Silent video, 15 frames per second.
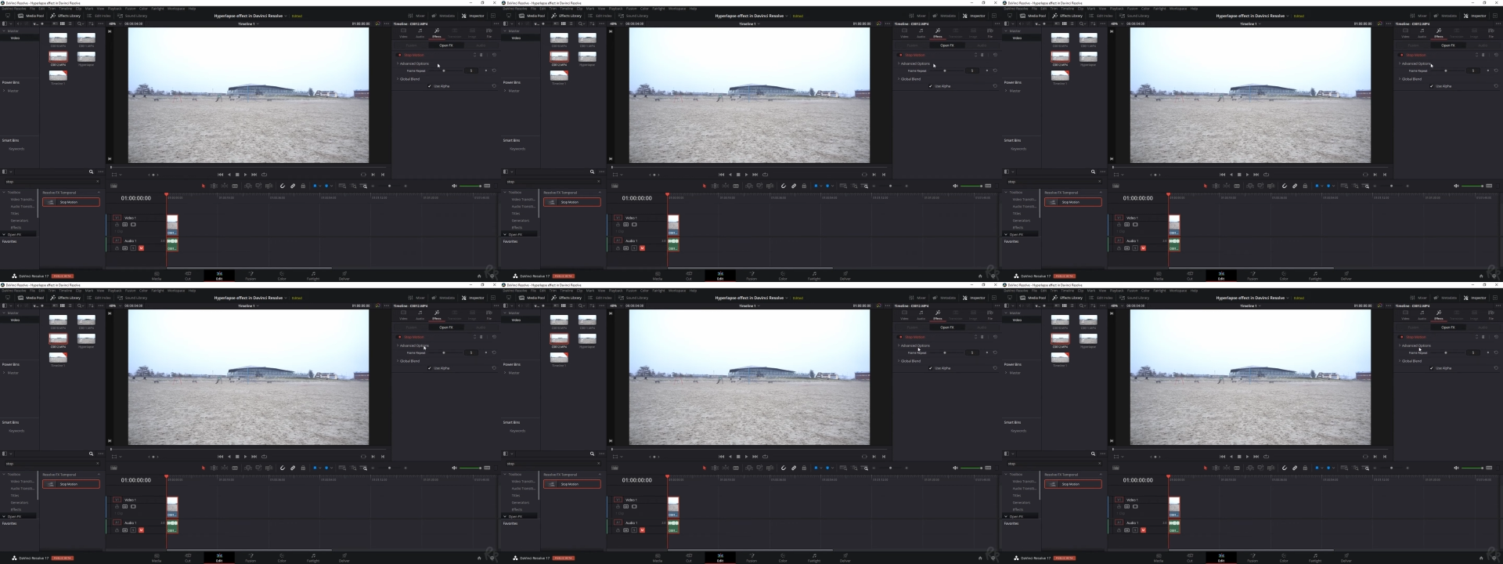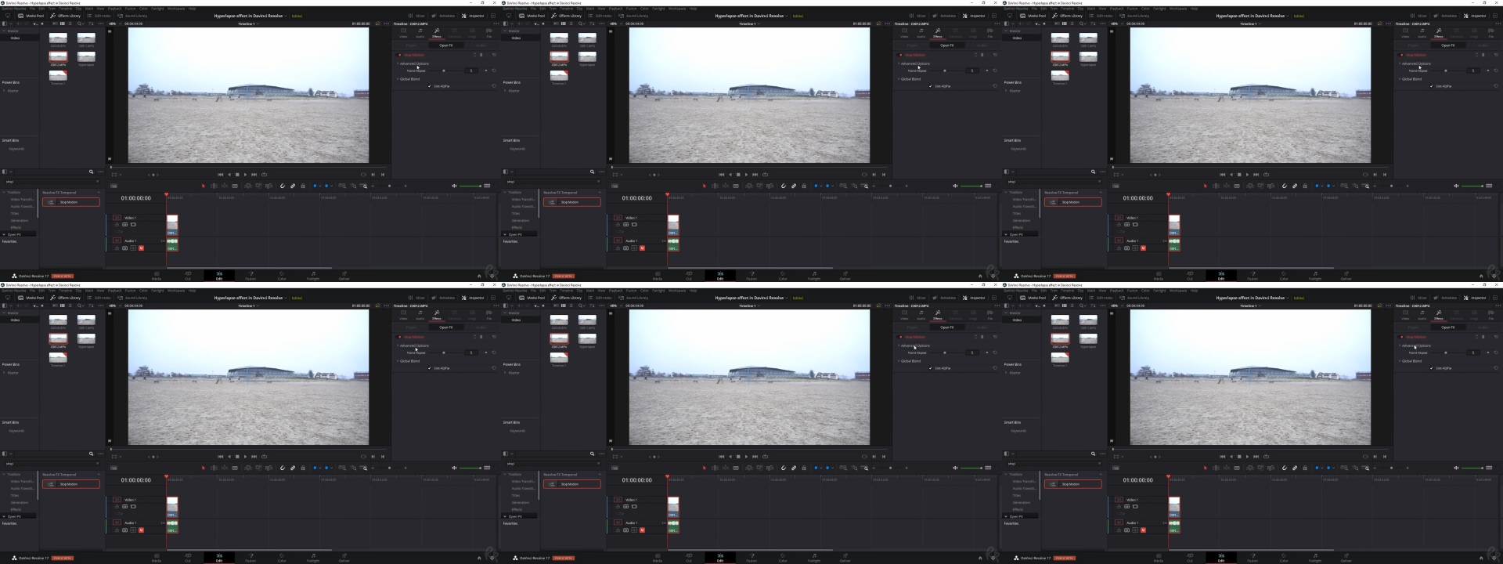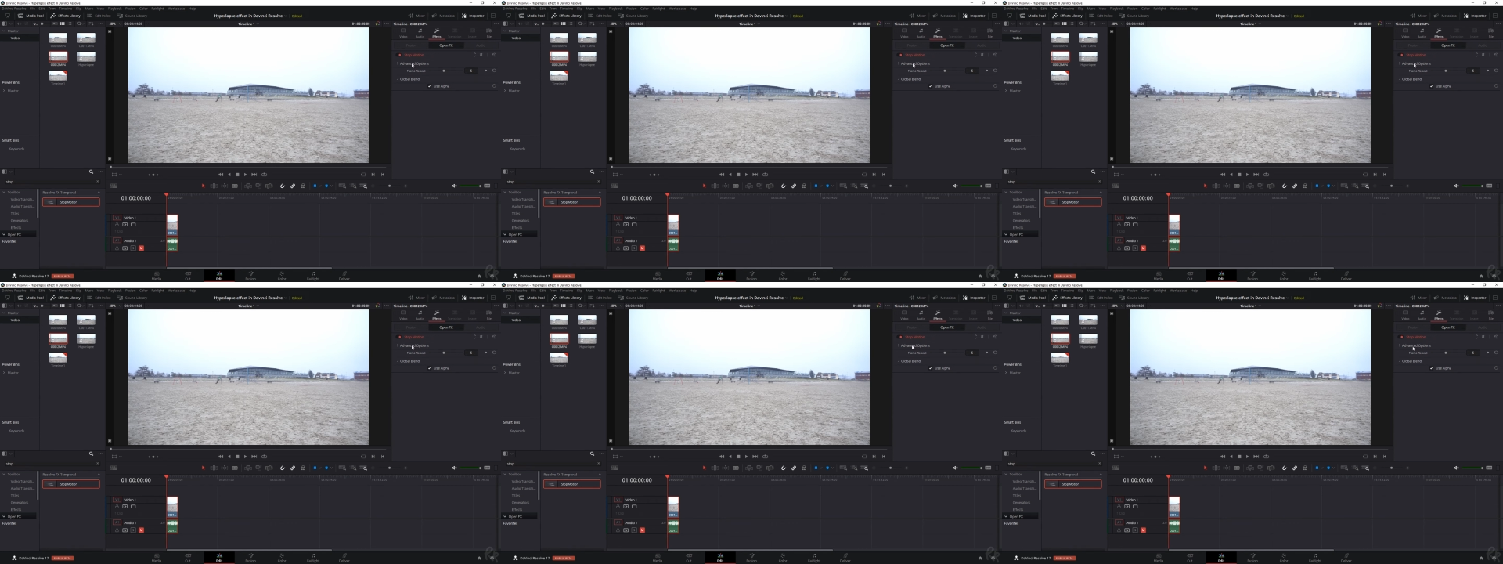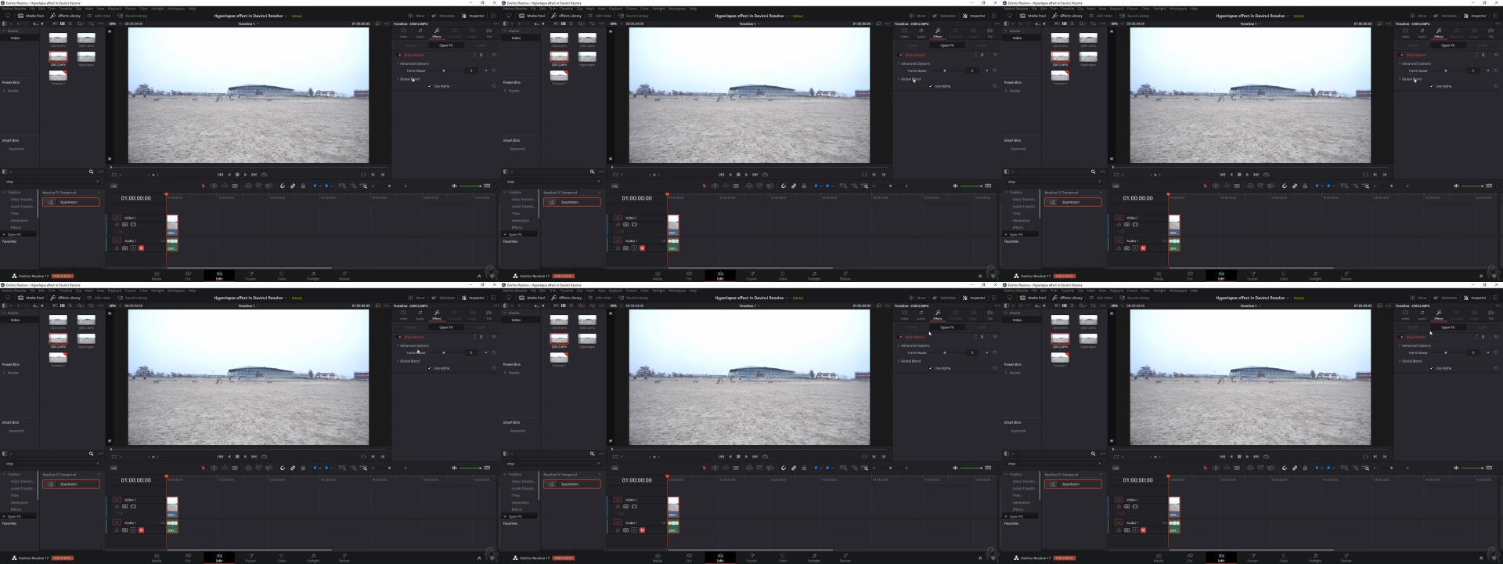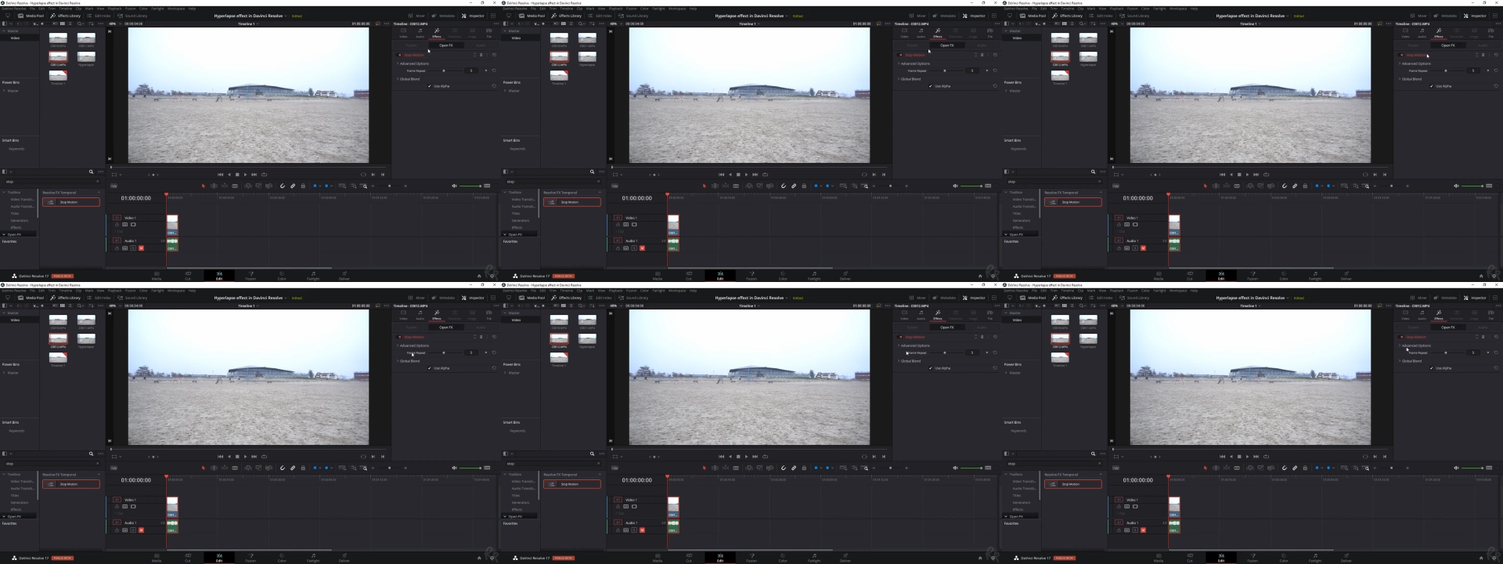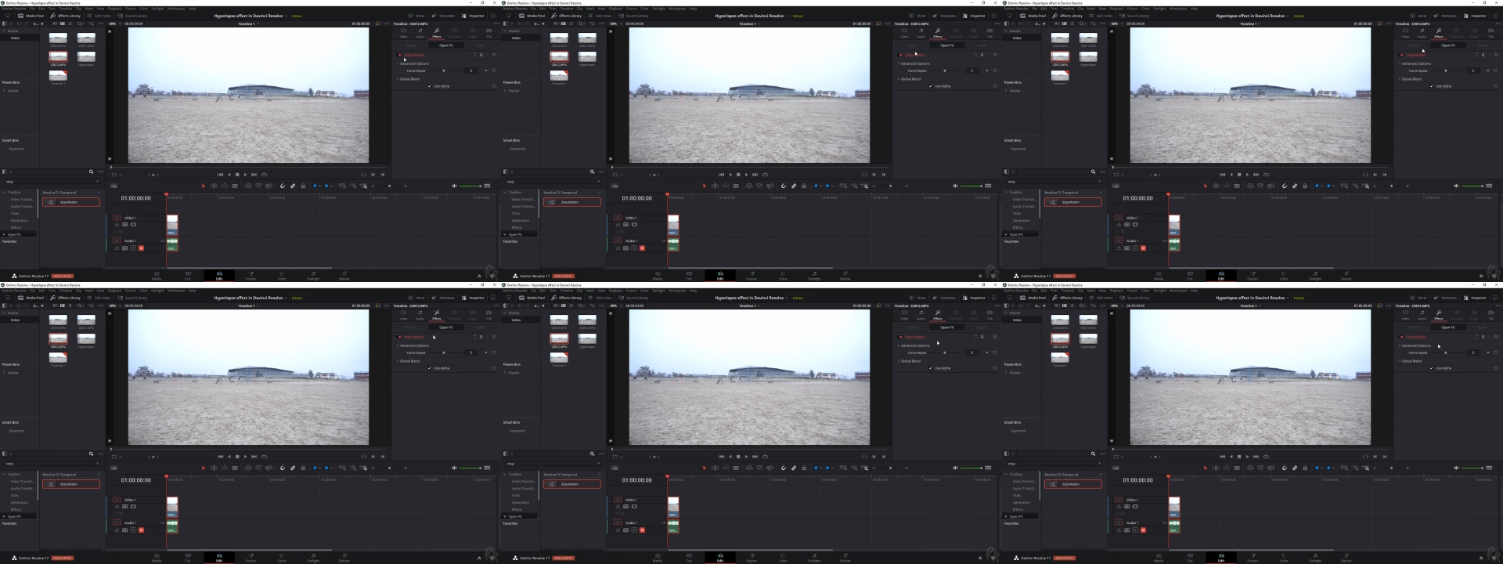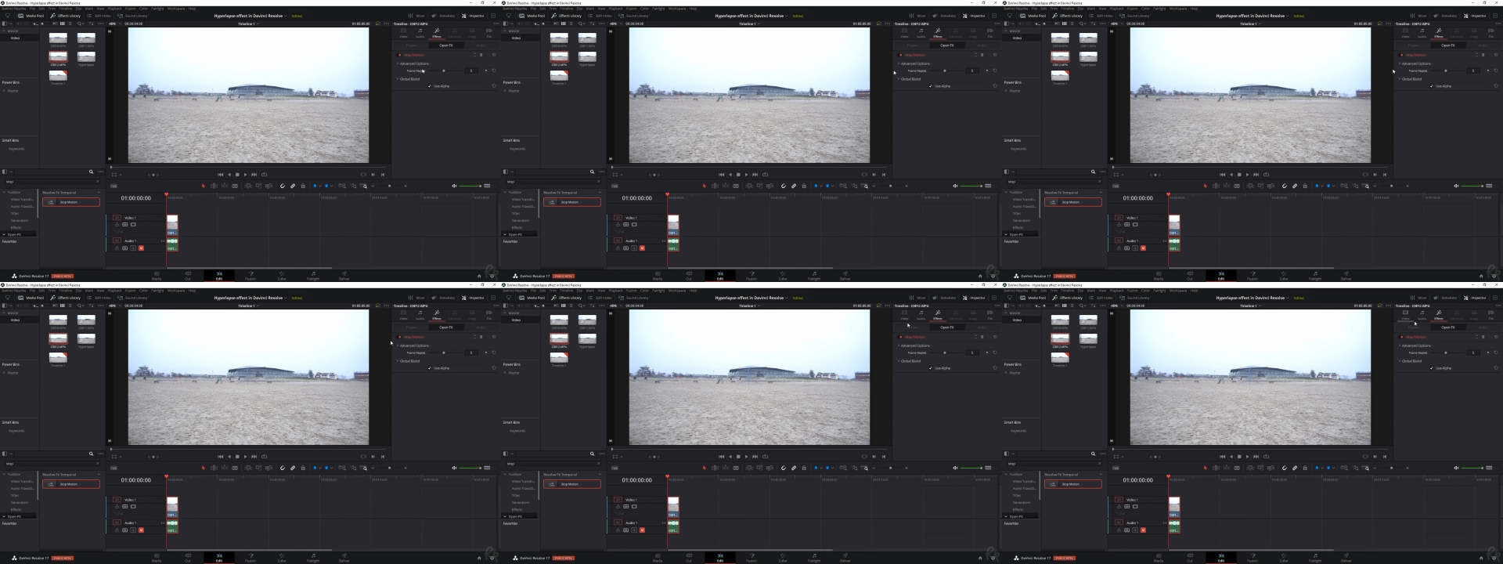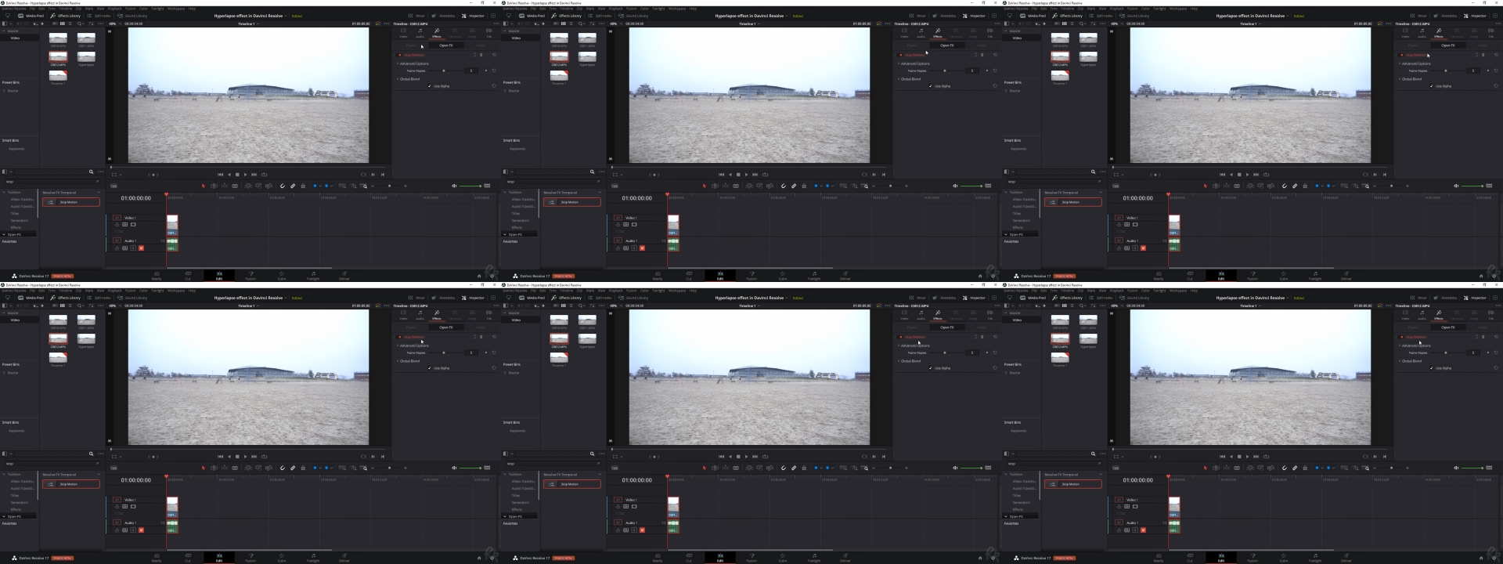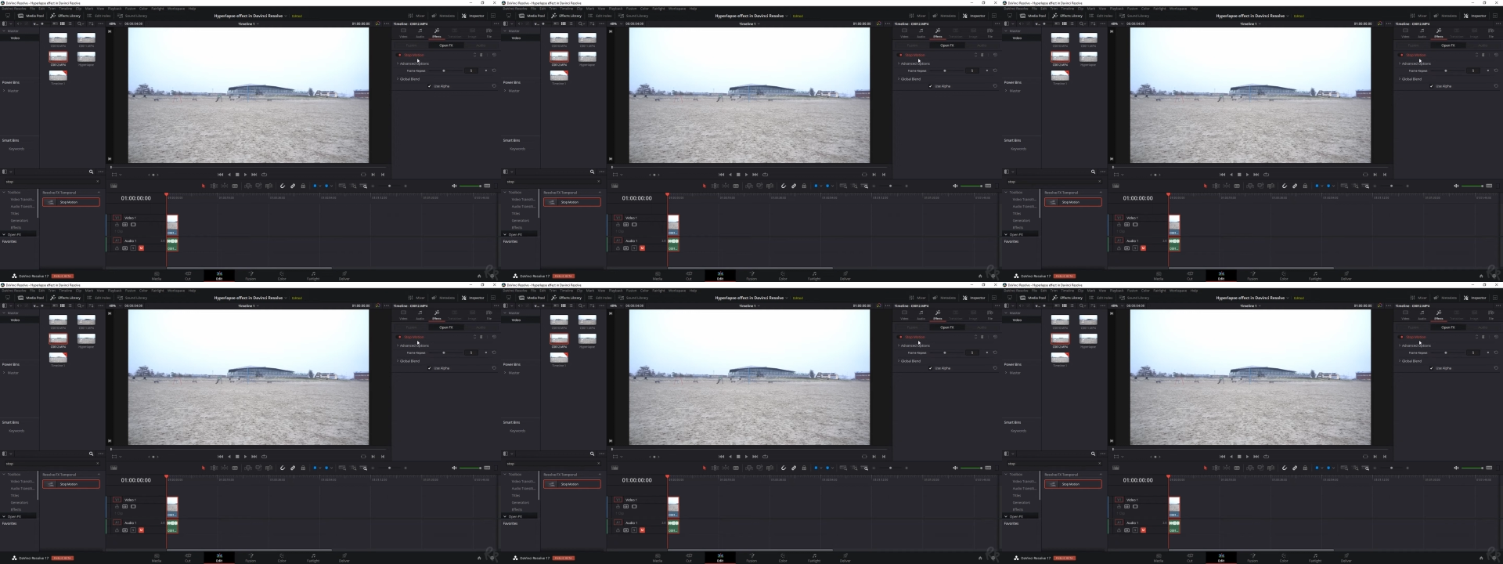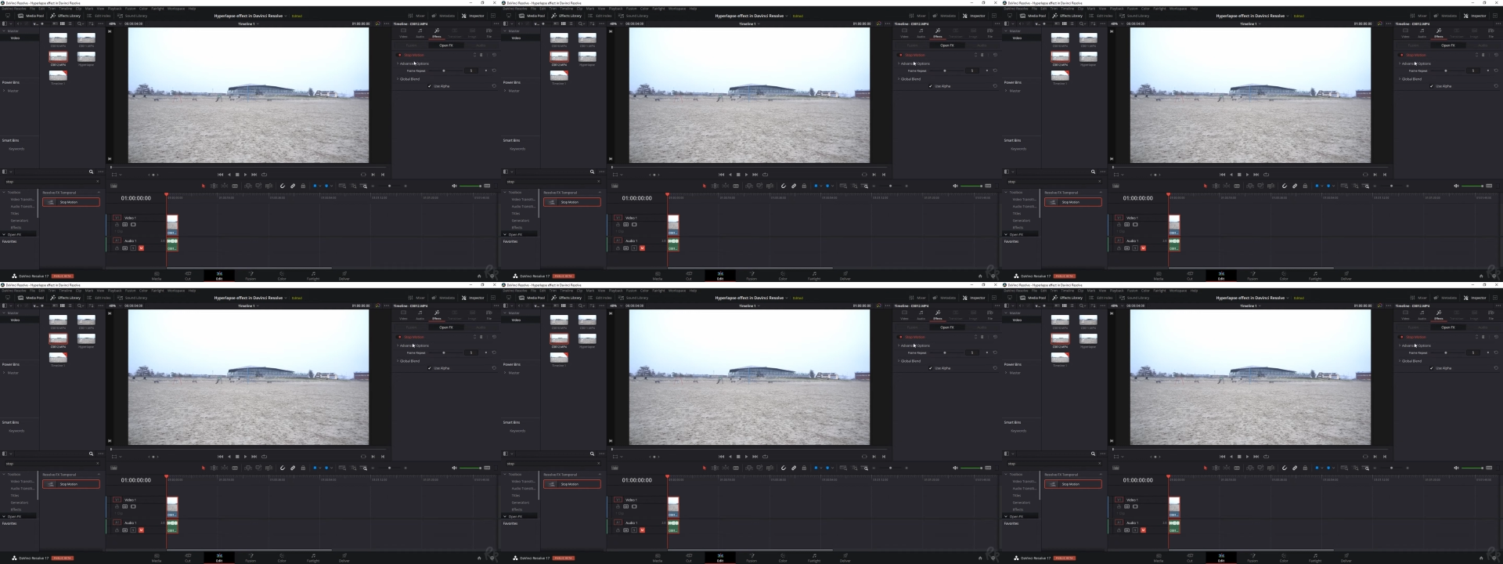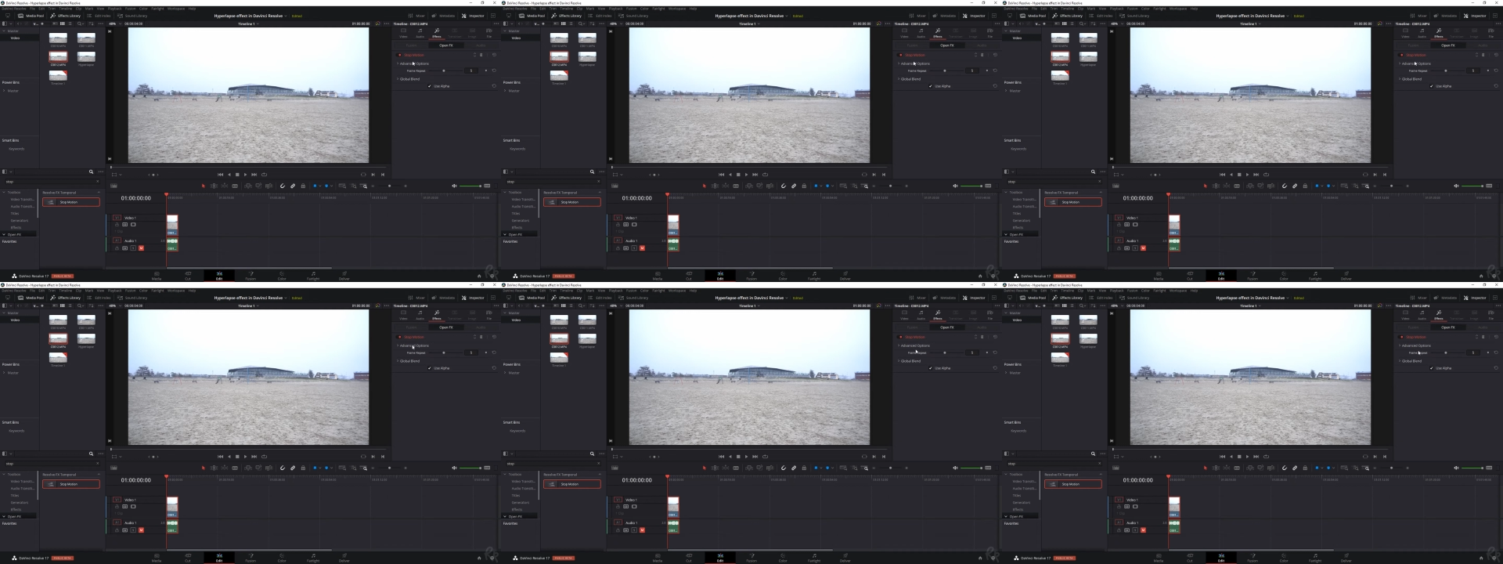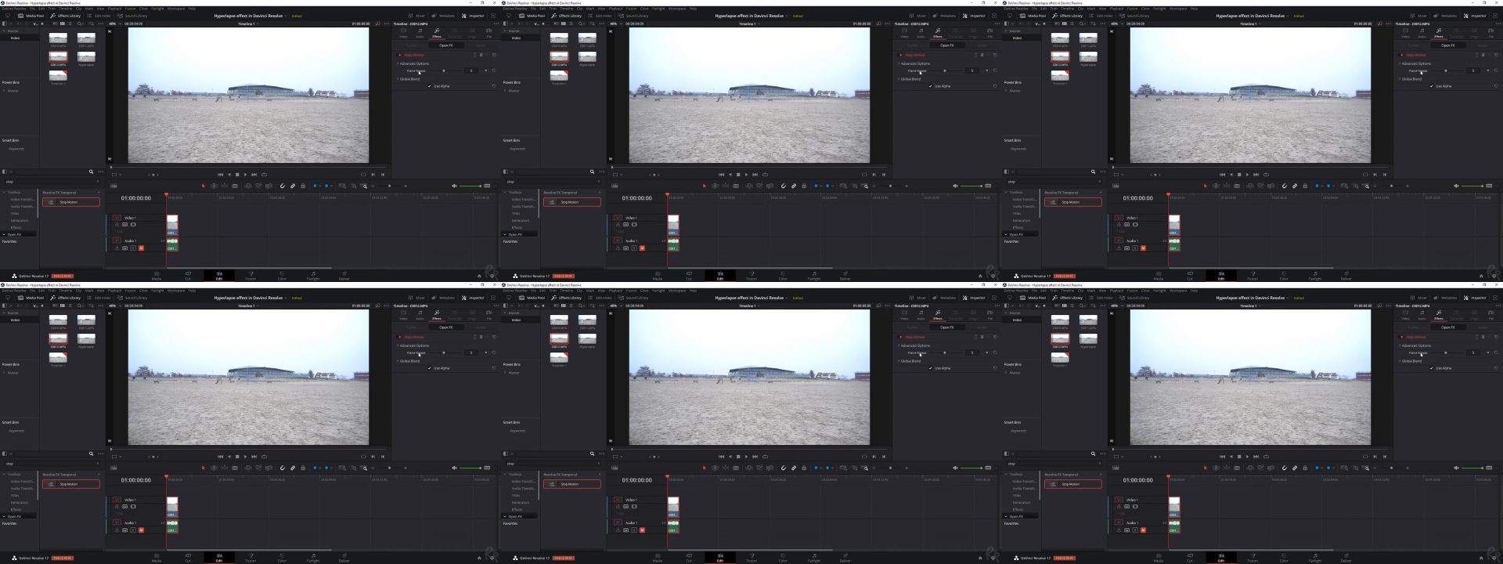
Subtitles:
Nobody's mouth can be seen.